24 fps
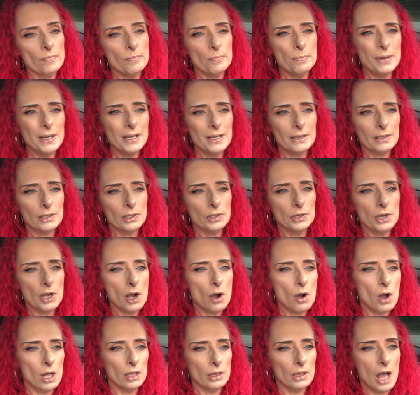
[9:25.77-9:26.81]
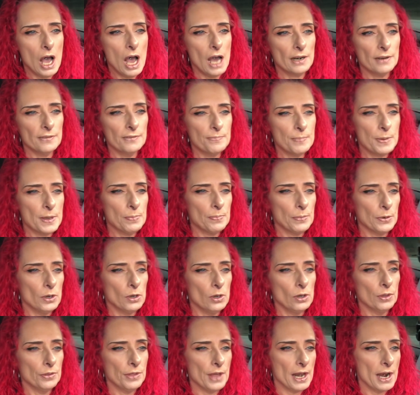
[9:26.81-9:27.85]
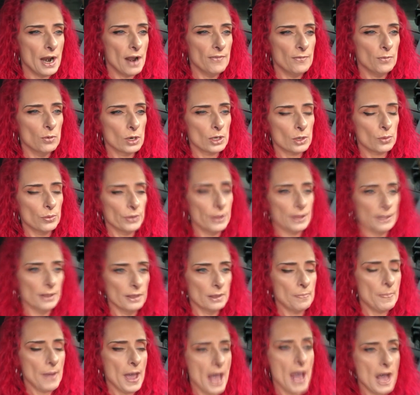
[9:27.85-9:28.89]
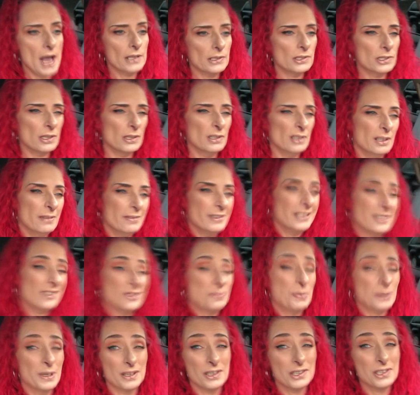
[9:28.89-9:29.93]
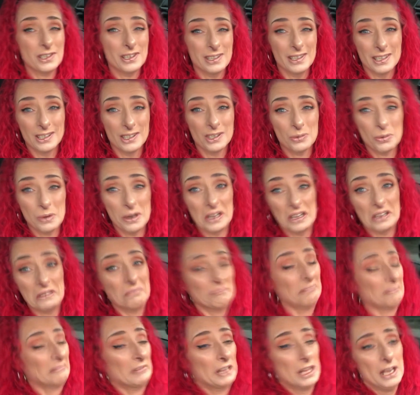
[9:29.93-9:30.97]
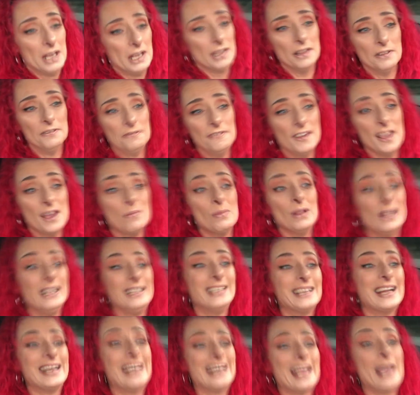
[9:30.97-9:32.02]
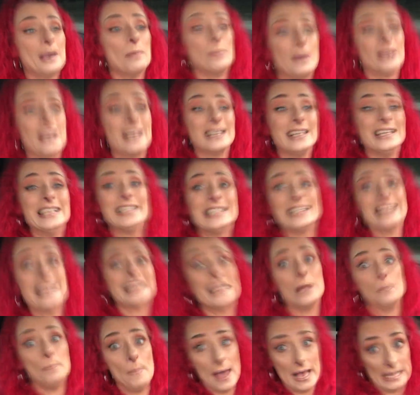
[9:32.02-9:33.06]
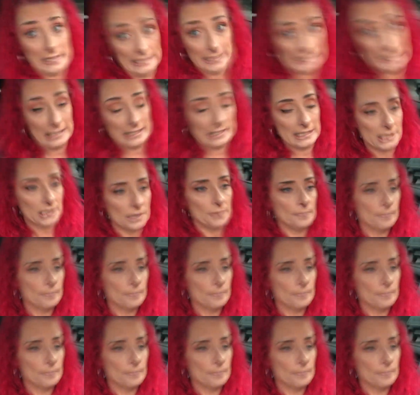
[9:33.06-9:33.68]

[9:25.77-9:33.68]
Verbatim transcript: But, you know, a lot of people that I've worked with in the past, let me just put it to you this way. Family dynamic isn't the best